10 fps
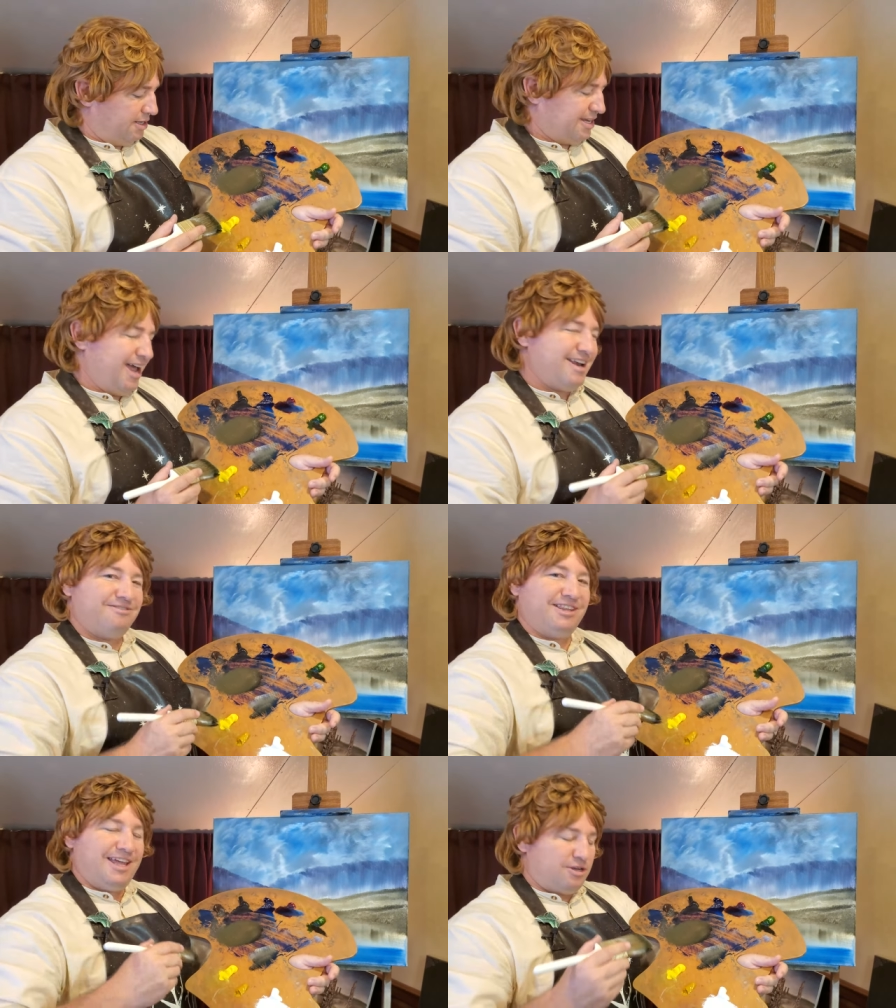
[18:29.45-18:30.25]
It's kind
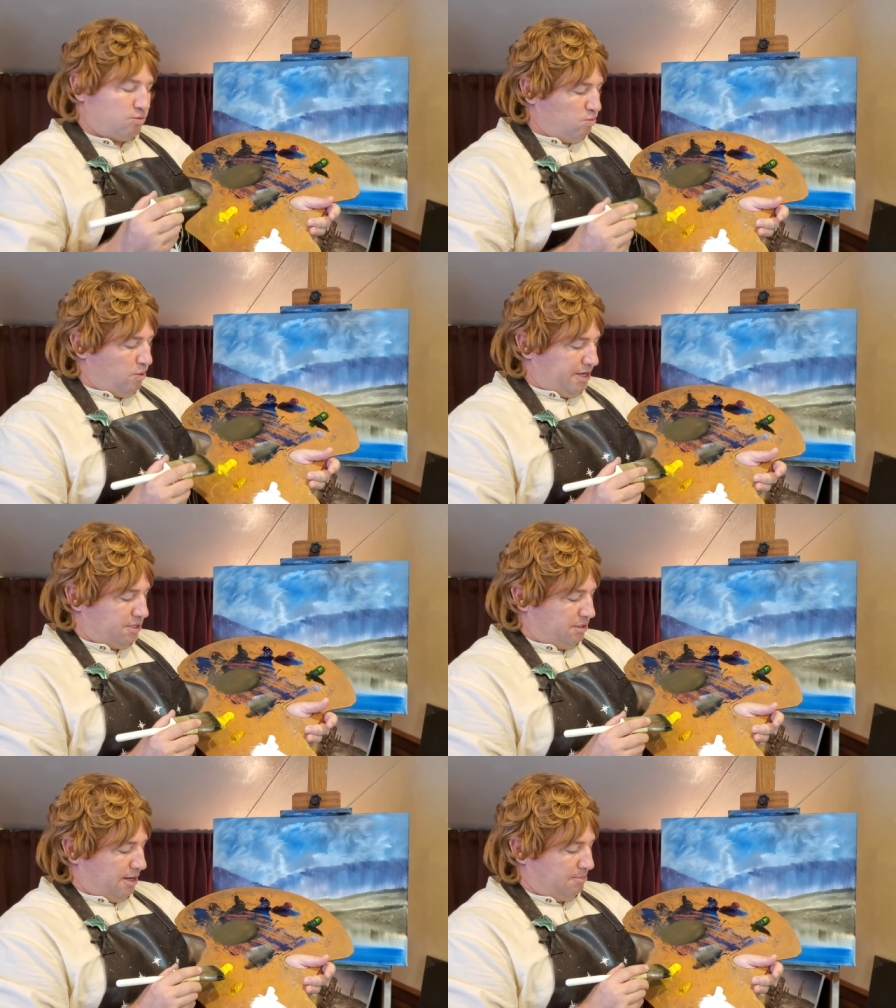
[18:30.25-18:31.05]
of late
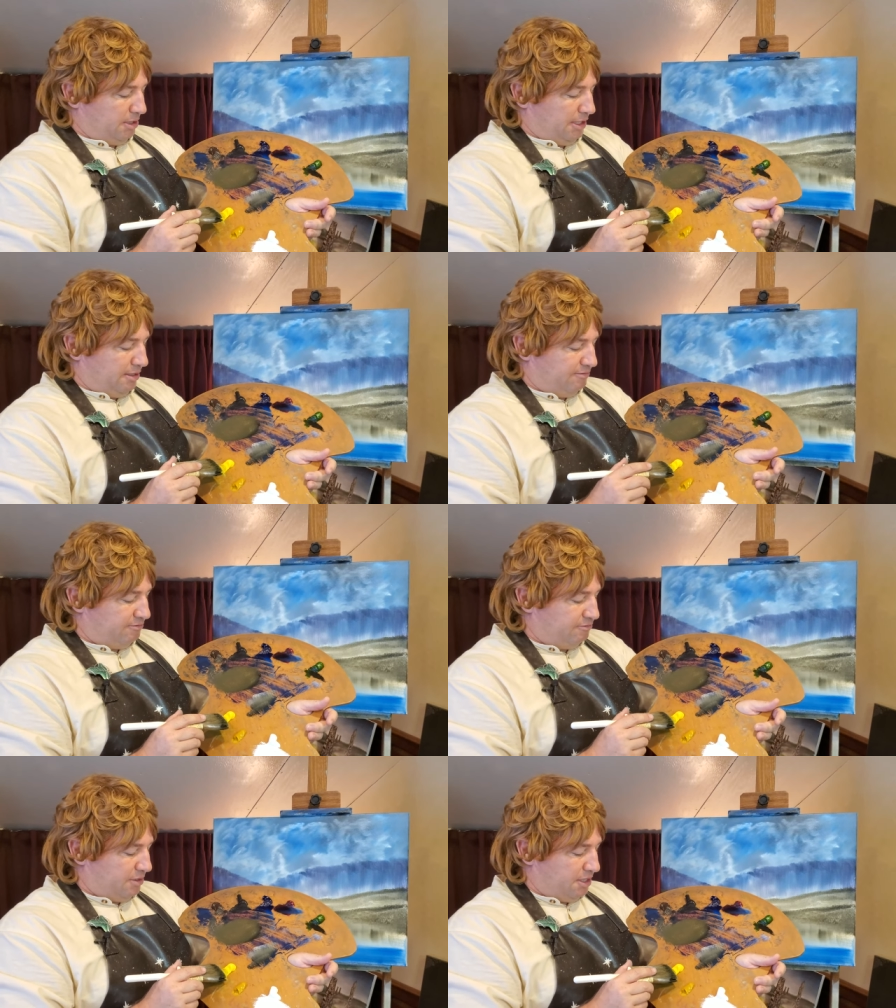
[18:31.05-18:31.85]
winter, I
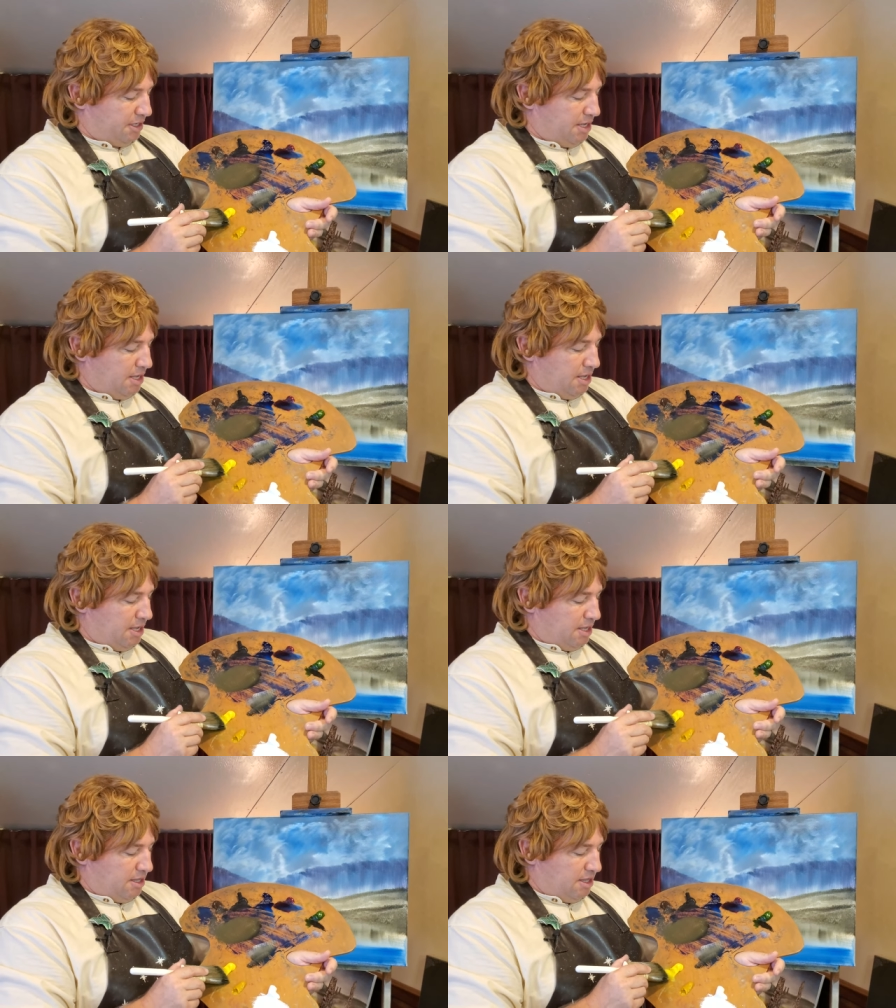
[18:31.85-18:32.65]
believe, when
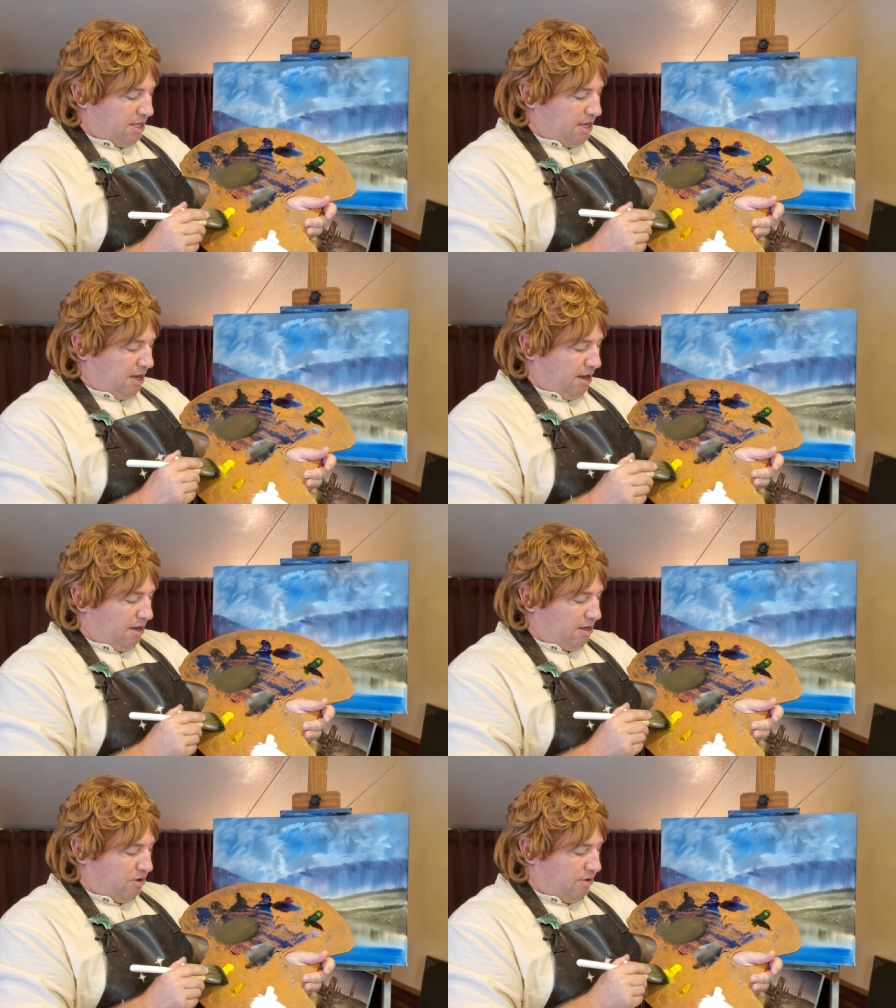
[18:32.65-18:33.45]
they
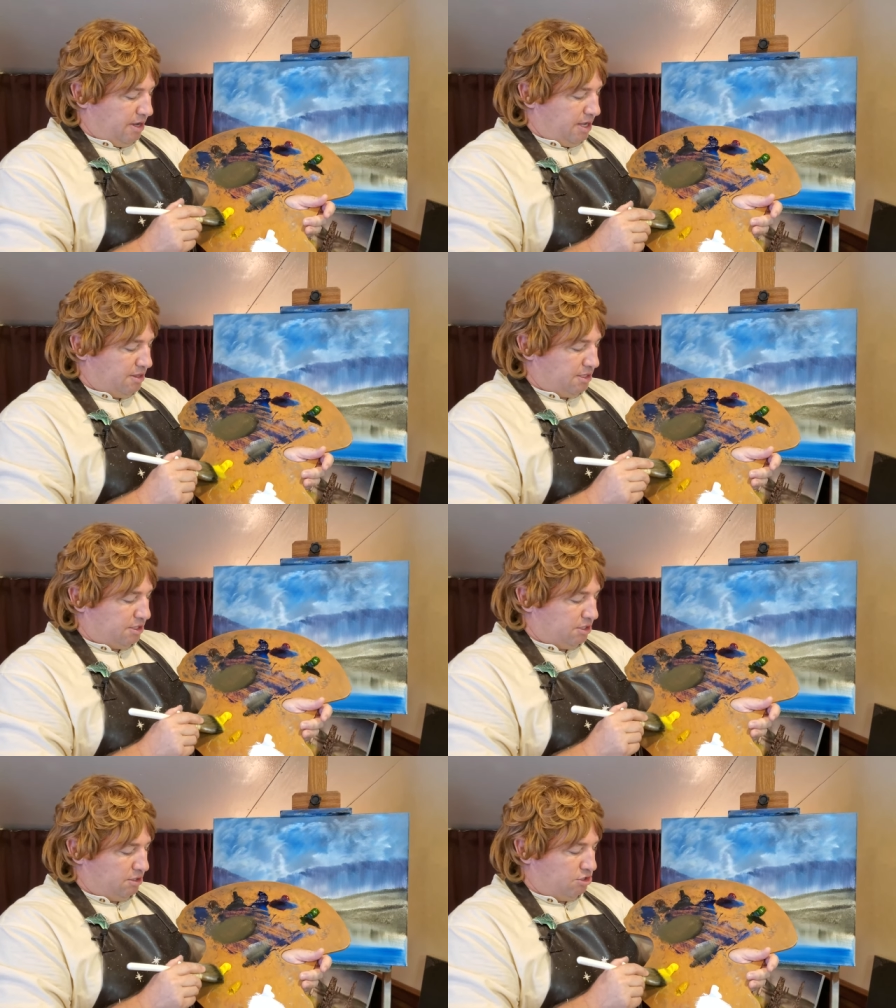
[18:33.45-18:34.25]
are going on
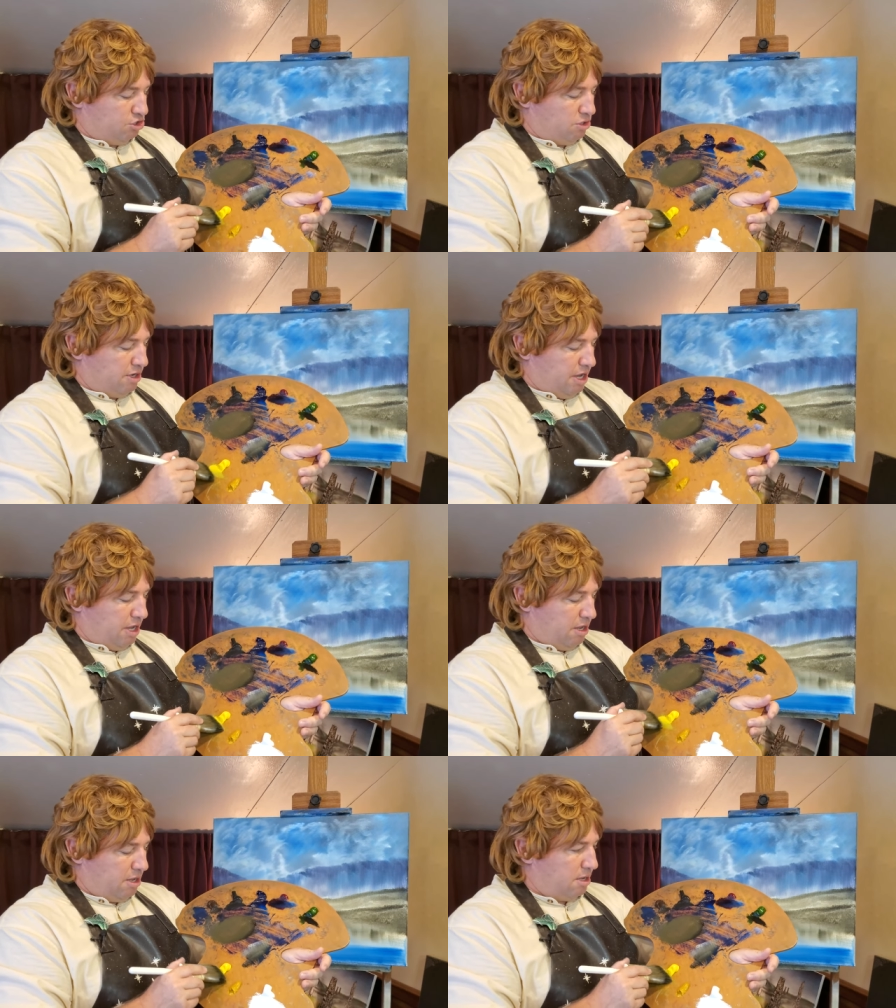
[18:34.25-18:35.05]
this
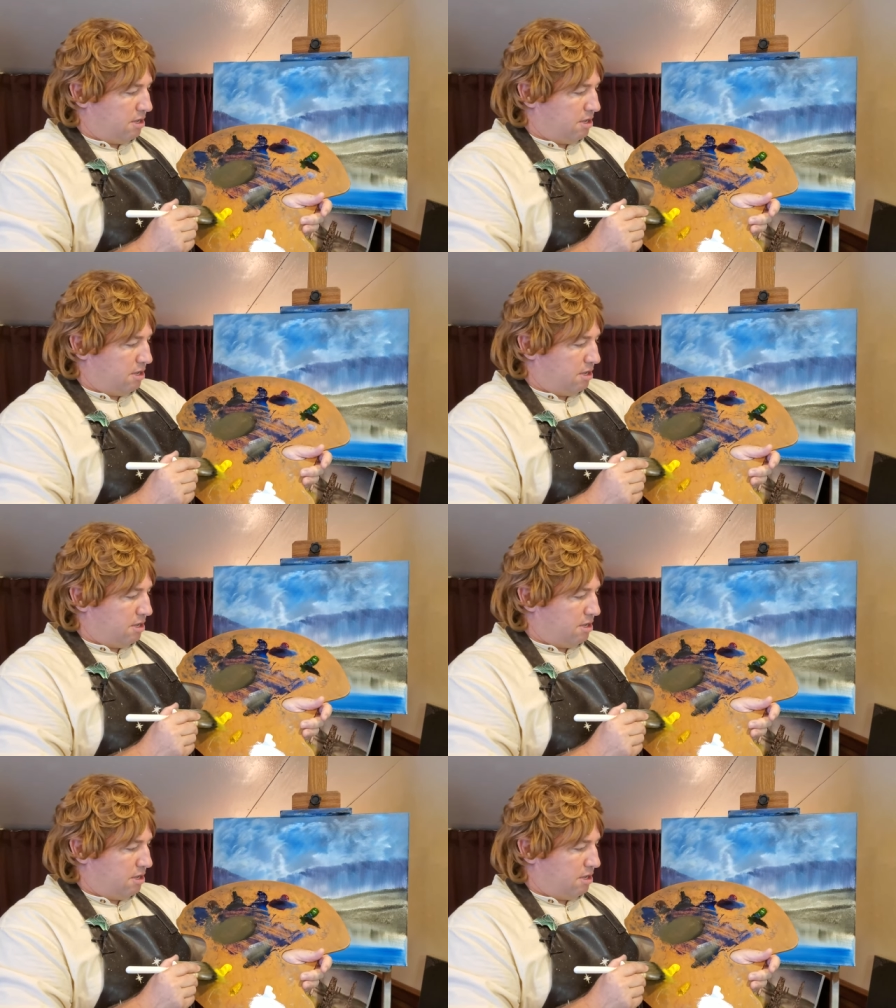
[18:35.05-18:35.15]
journey.